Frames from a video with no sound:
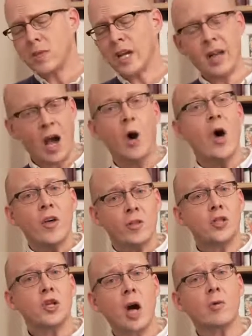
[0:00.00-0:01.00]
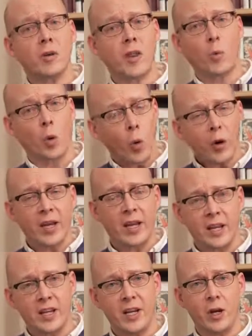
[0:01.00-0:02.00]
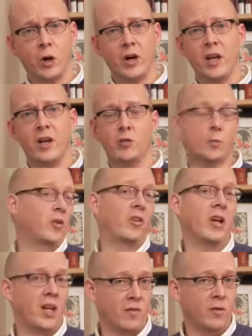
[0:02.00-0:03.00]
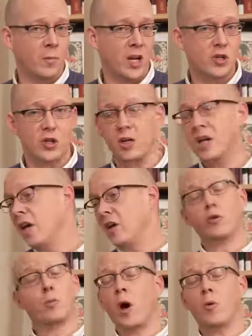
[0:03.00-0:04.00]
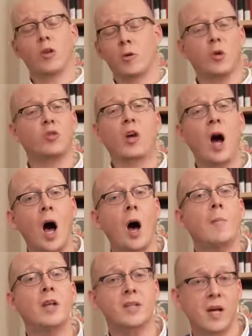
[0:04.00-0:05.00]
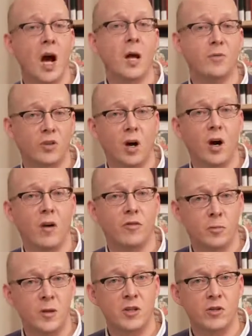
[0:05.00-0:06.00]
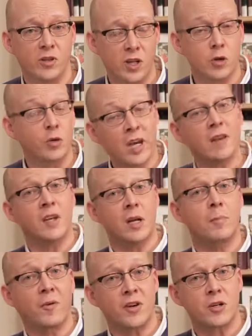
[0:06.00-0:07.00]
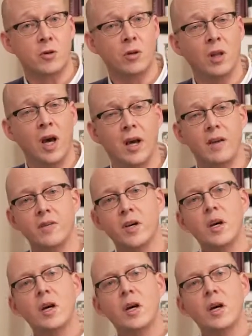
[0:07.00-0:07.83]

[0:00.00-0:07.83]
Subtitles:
Now, the genre that we're working in here is presenting information. This is probably one of the most common types of speeches that you'll give in professional life.